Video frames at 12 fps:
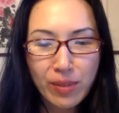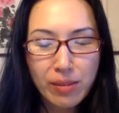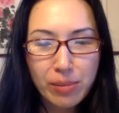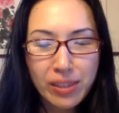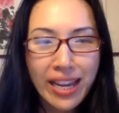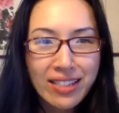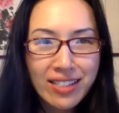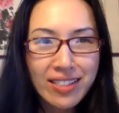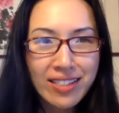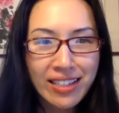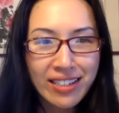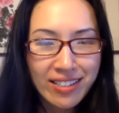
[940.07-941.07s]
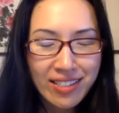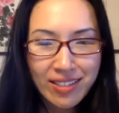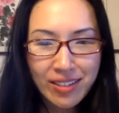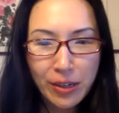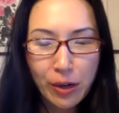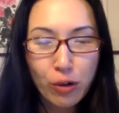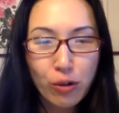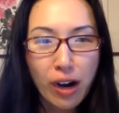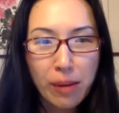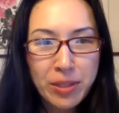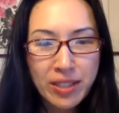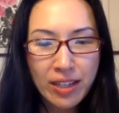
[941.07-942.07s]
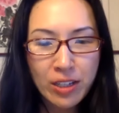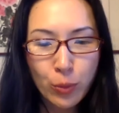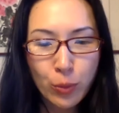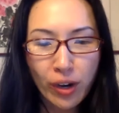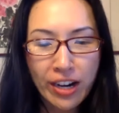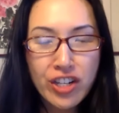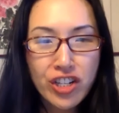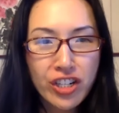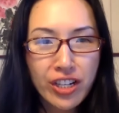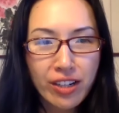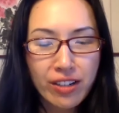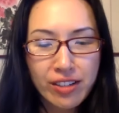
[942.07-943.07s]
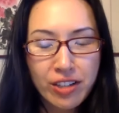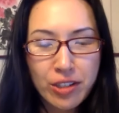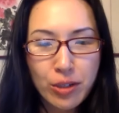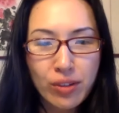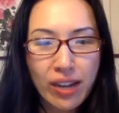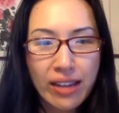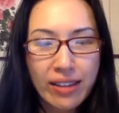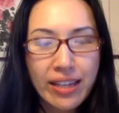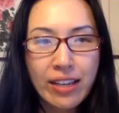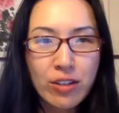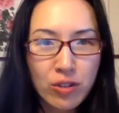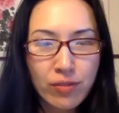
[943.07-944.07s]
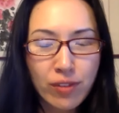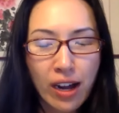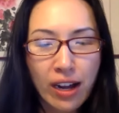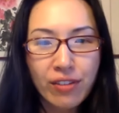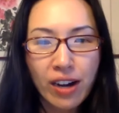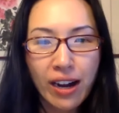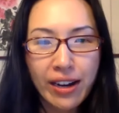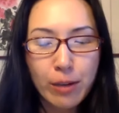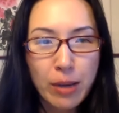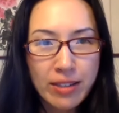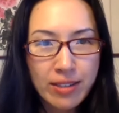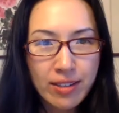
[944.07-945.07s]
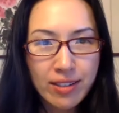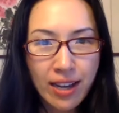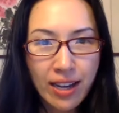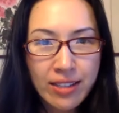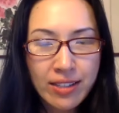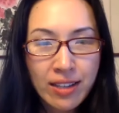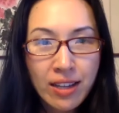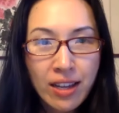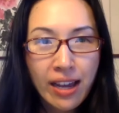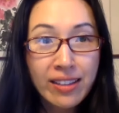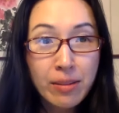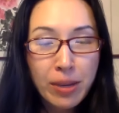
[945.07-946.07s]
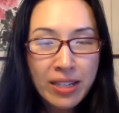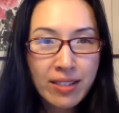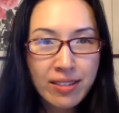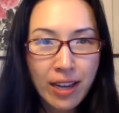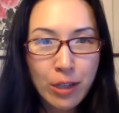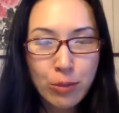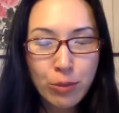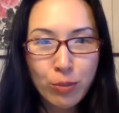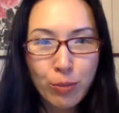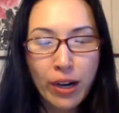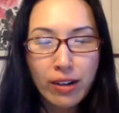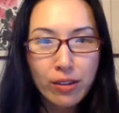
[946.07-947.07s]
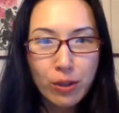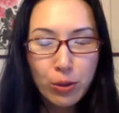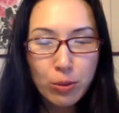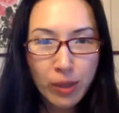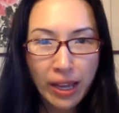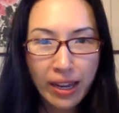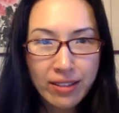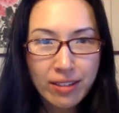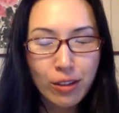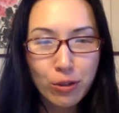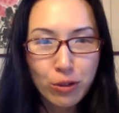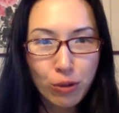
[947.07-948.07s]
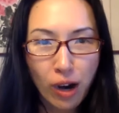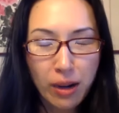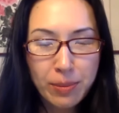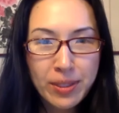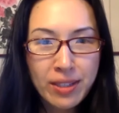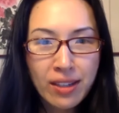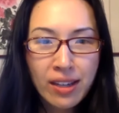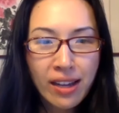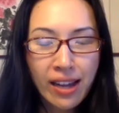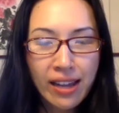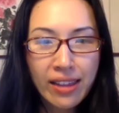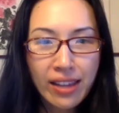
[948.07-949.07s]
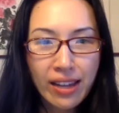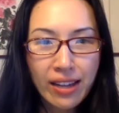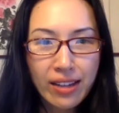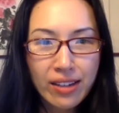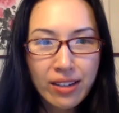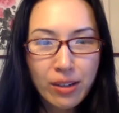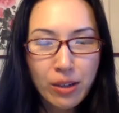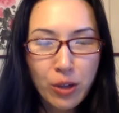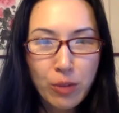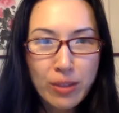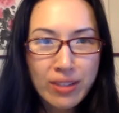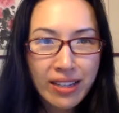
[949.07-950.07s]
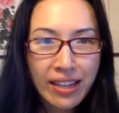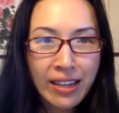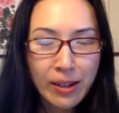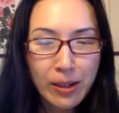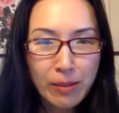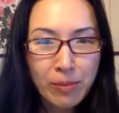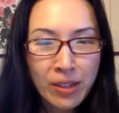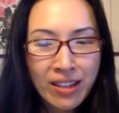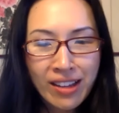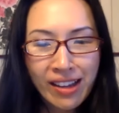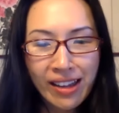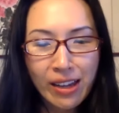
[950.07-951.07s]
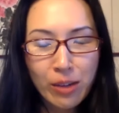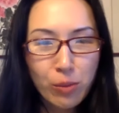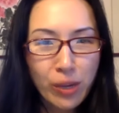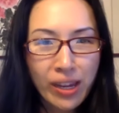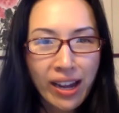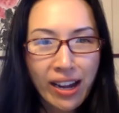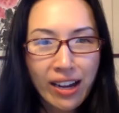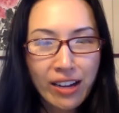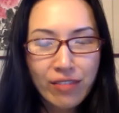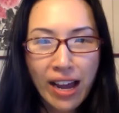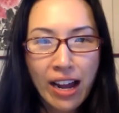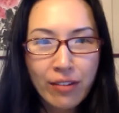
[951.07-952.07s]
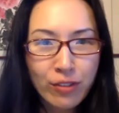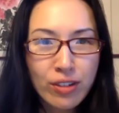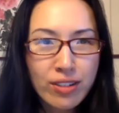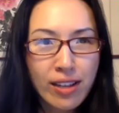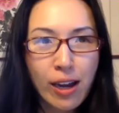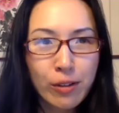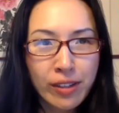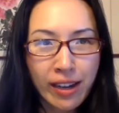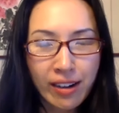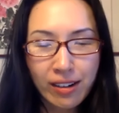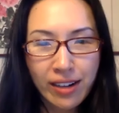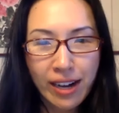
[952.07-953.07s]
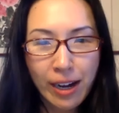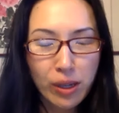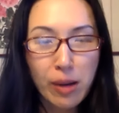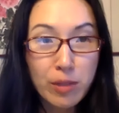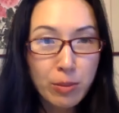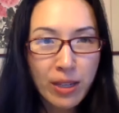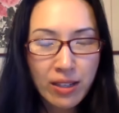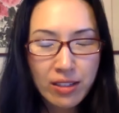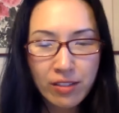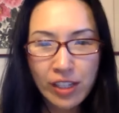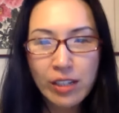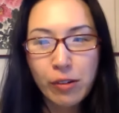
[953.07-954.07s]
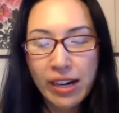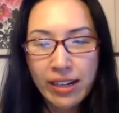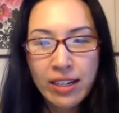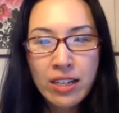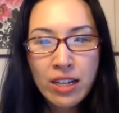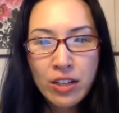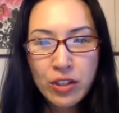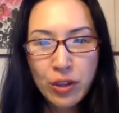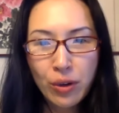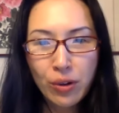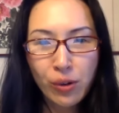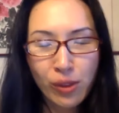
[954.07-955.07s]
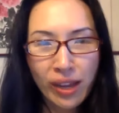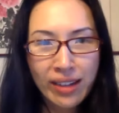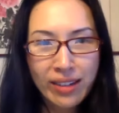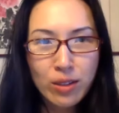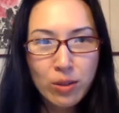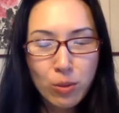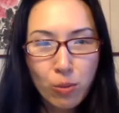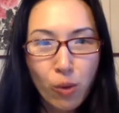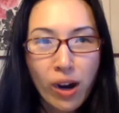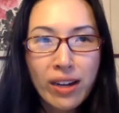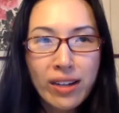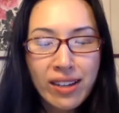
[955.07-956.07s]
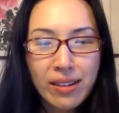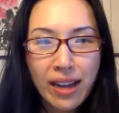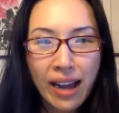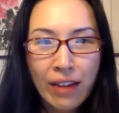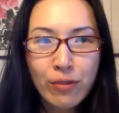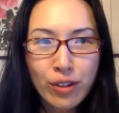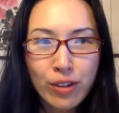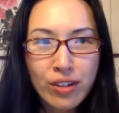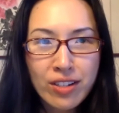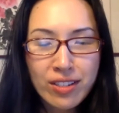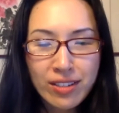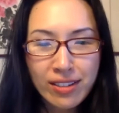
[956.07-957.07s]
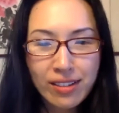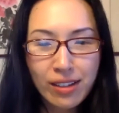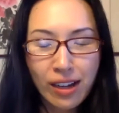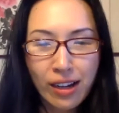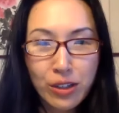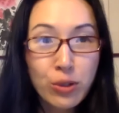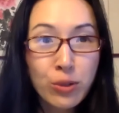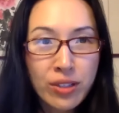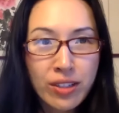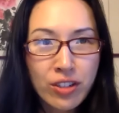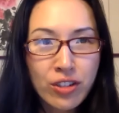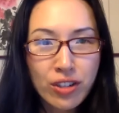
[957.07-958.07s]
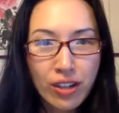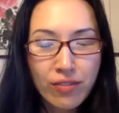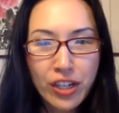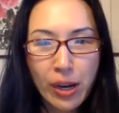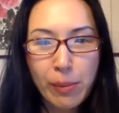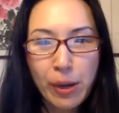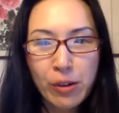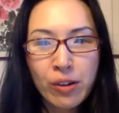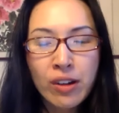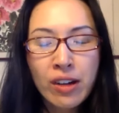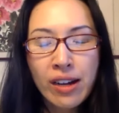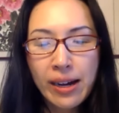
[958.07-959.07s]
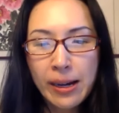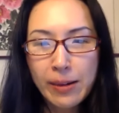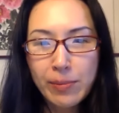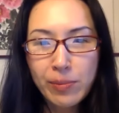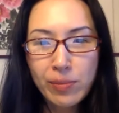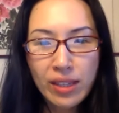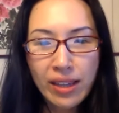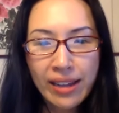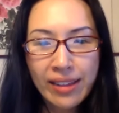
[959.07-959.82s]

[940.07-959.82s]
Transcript: plant seeds, you know, crop seeds were engineered so that they can survive higher pesticides. And then pesticides were sprayed on those plants, on those crops. And then humans eat them and we have adverse healthcare outcomes because of it, right? So that is one adverse usage of GMO. I